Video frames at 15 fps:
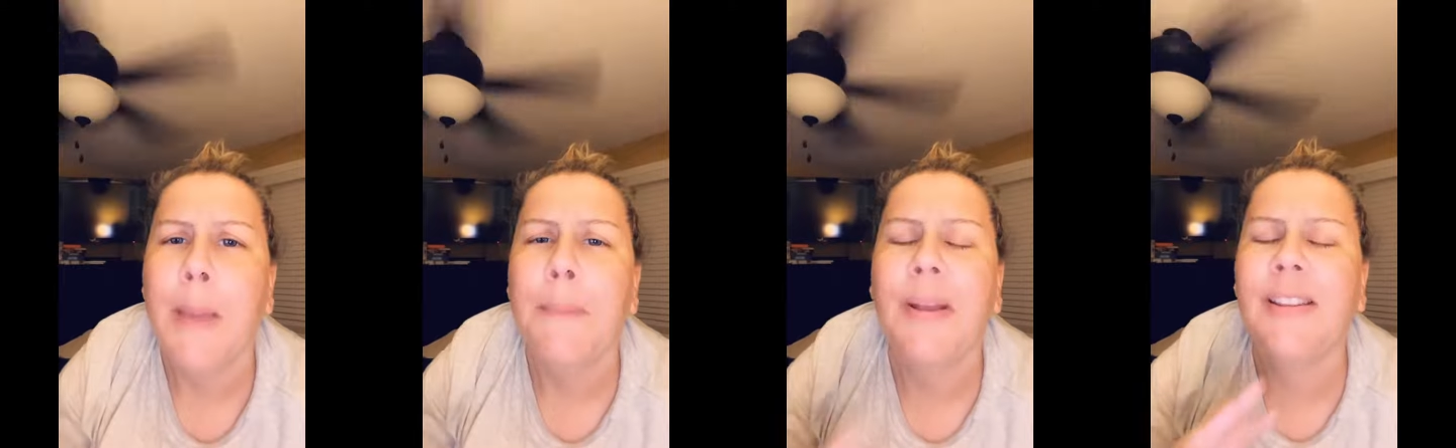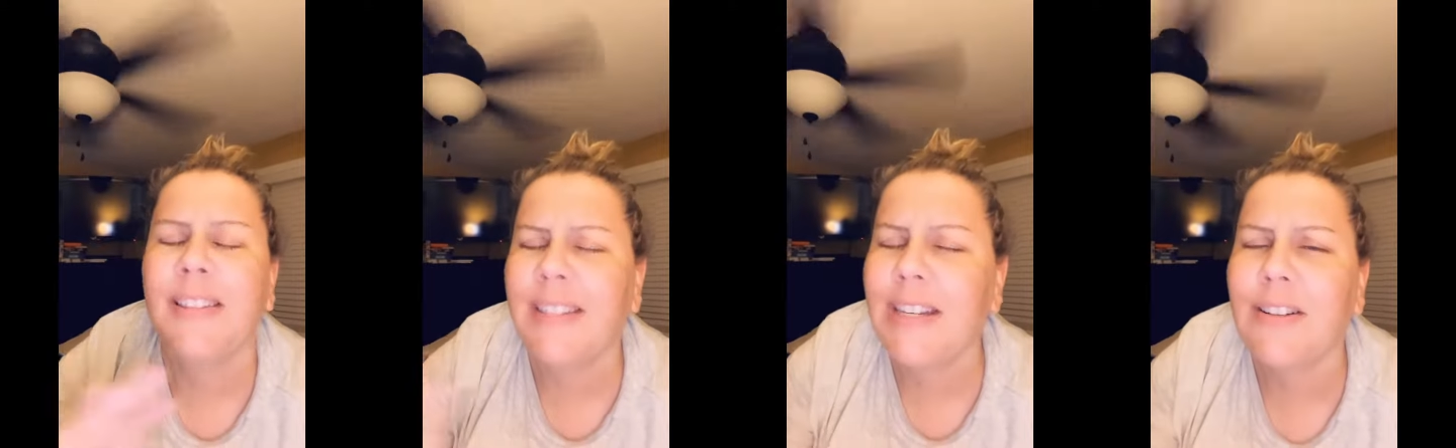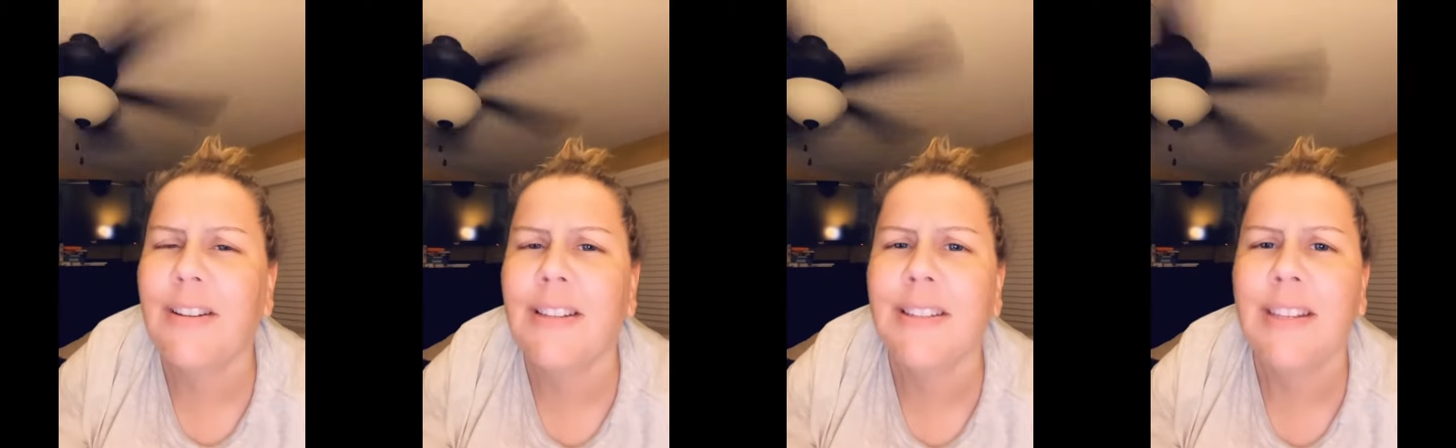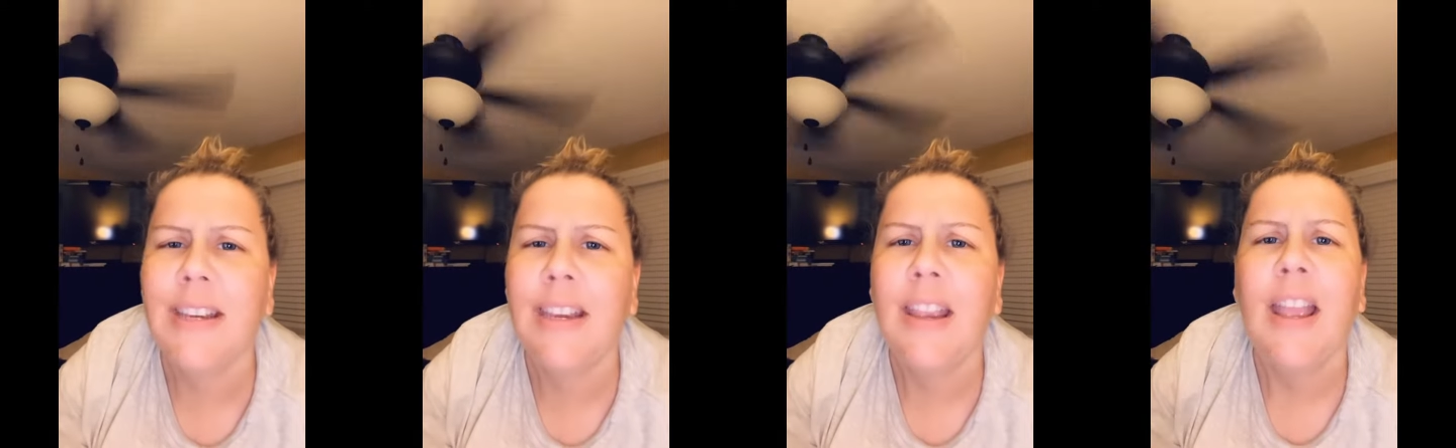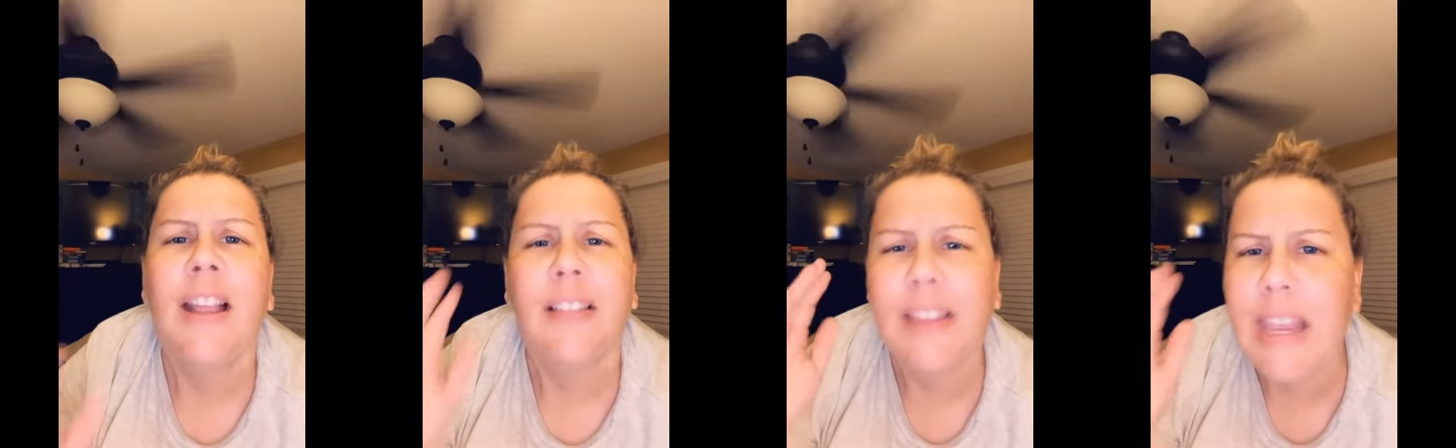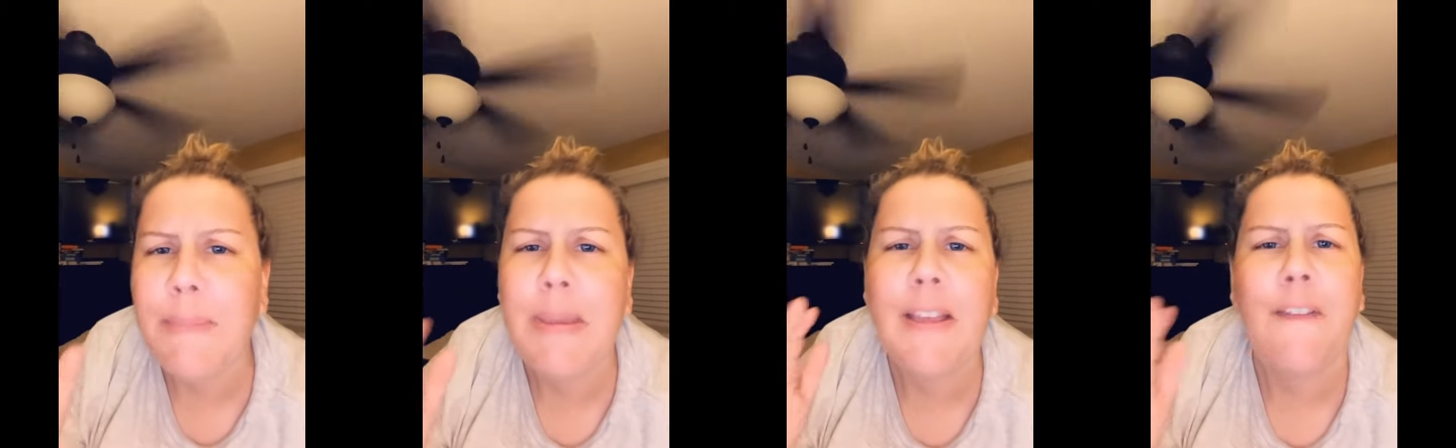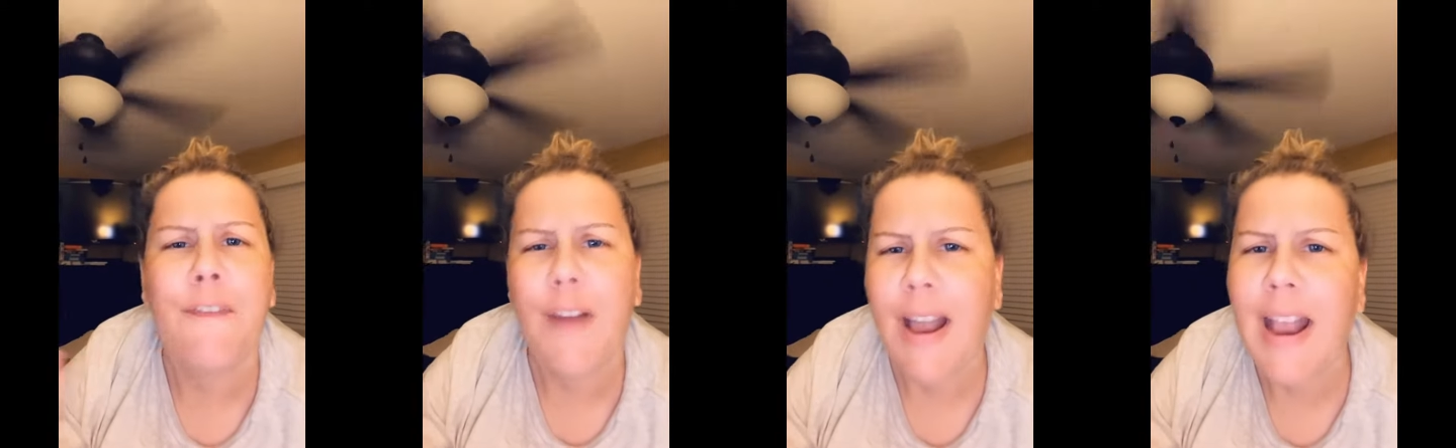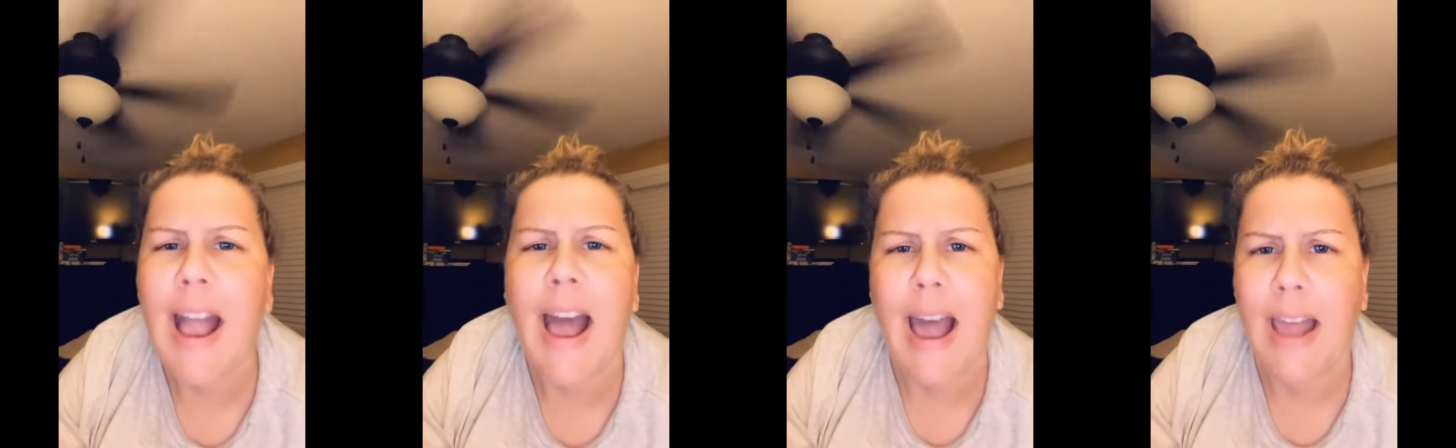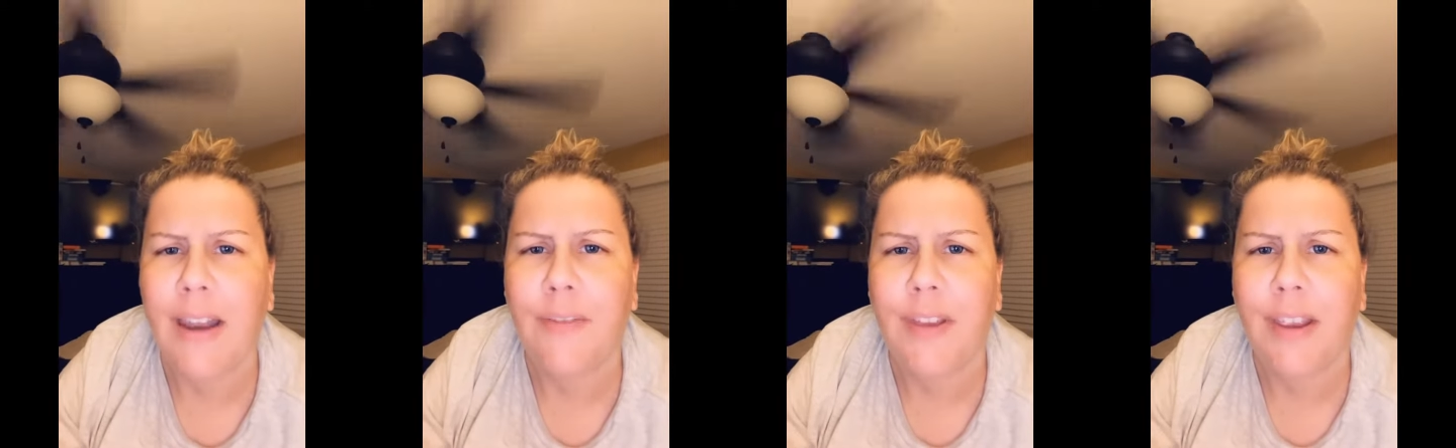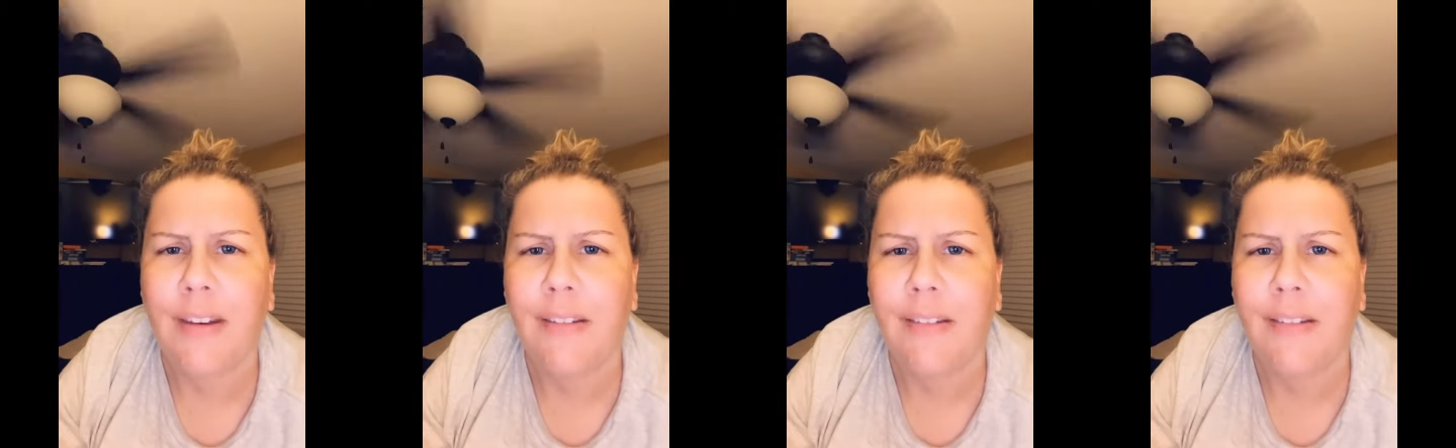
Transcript: but seriously, leave me the fuck out of it.